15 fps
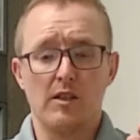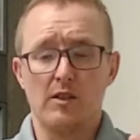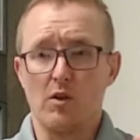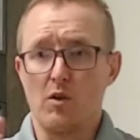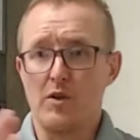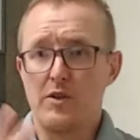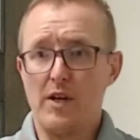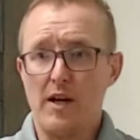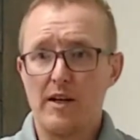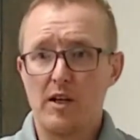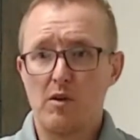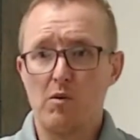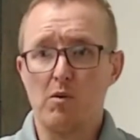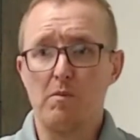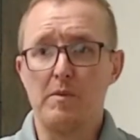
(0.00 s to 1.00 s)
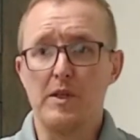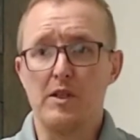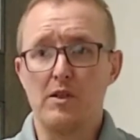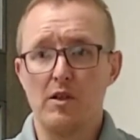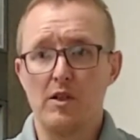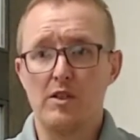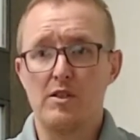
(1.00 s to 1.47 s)
the orthotic will be
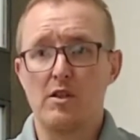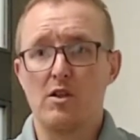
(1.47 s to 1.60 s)
good to